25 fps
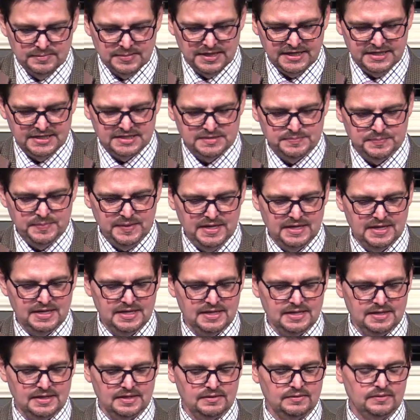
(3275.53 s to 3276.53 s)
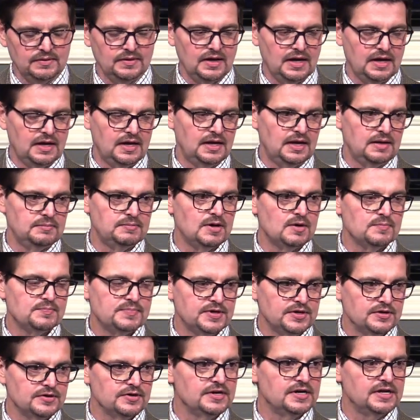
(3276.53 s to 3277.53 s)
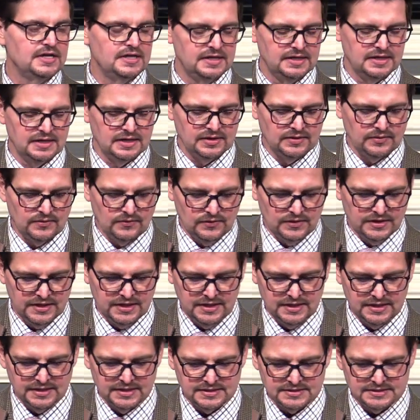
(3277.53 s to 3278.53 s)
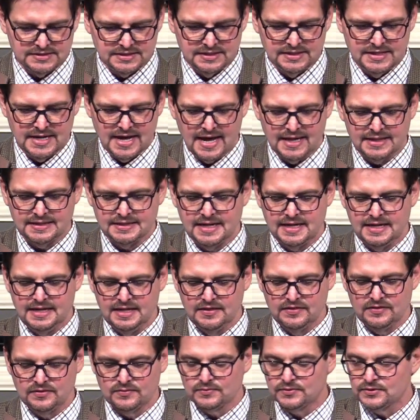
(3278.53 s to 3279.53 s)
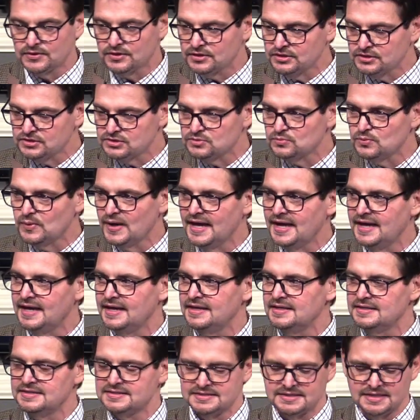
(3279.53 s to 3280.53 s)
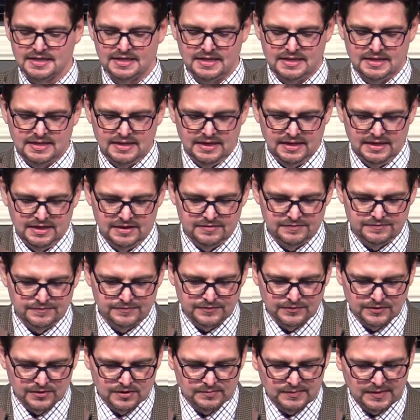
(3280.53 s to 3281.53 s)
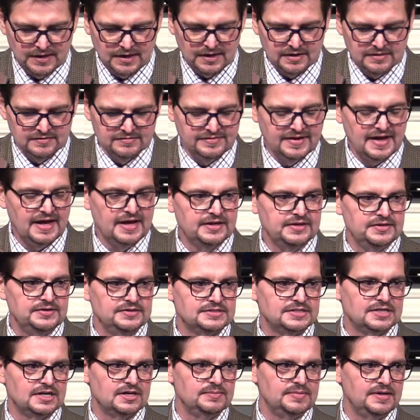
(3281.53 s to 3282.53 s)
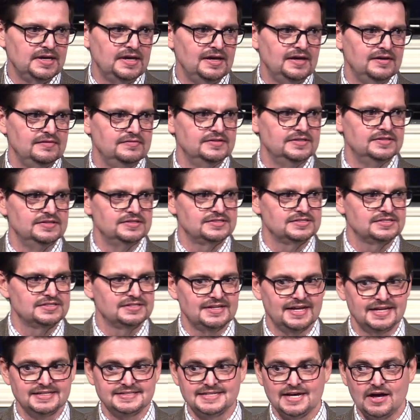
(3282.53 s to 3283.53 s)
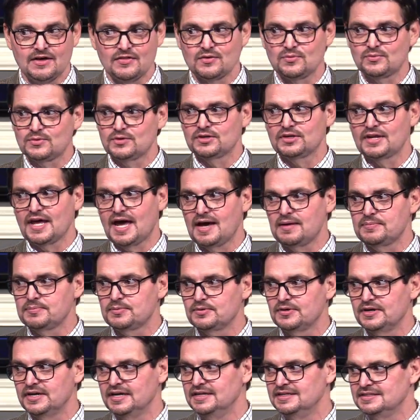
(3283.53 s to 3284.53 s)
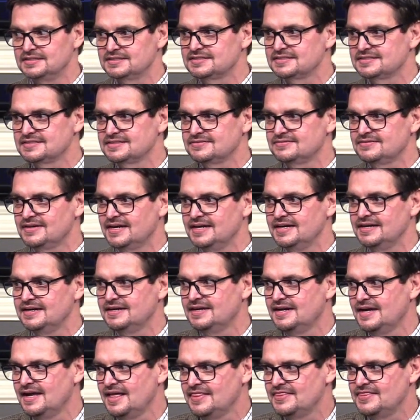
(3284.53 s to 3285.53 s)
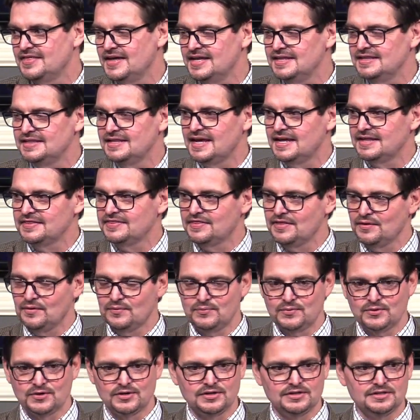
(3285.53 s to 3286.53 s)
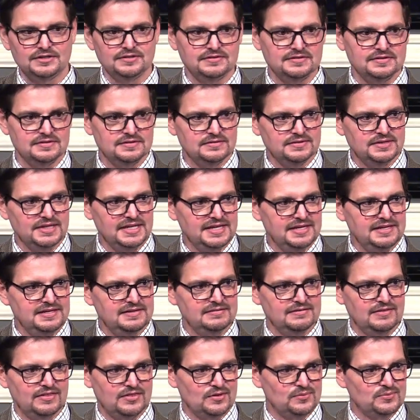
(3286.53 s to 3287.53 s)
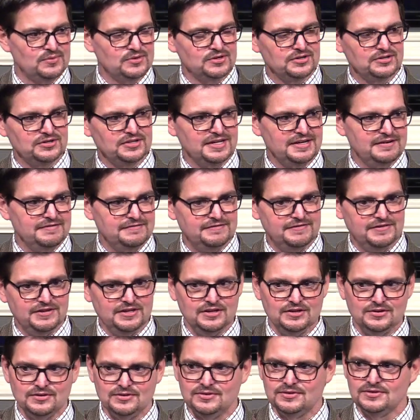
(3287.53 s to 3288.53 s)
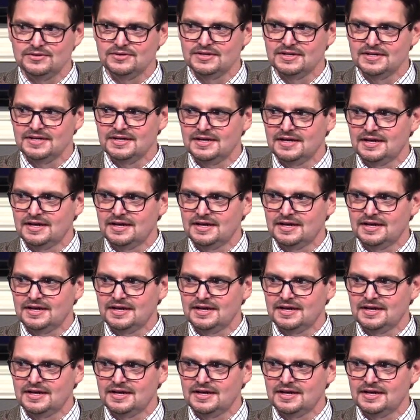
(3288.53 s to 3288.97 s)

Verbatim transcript: but he's speaking uh, about purity and holiness and not letting the world's ways inform our values and our behaviors. That's how the world operates, right? They let the worldly, the worldly view